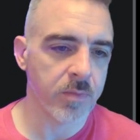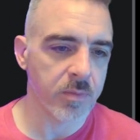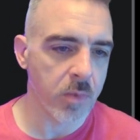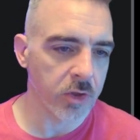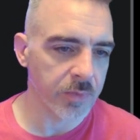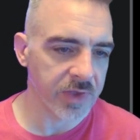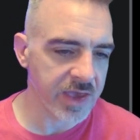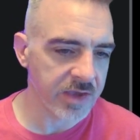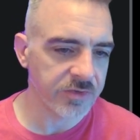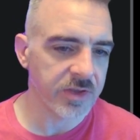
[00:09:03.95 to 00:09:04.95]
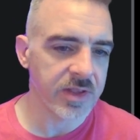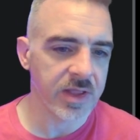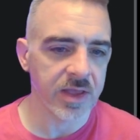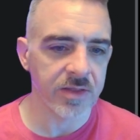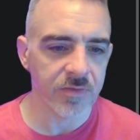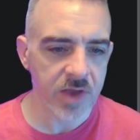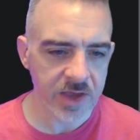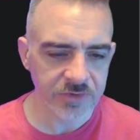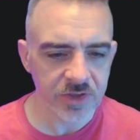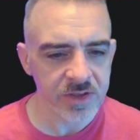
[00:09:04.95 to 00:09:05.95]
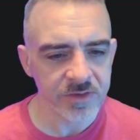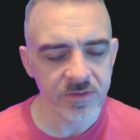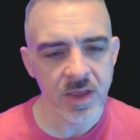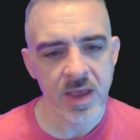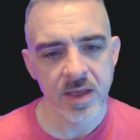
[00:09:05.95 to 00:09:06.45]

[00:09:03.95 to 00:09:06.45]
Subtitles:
multiplication and fractions,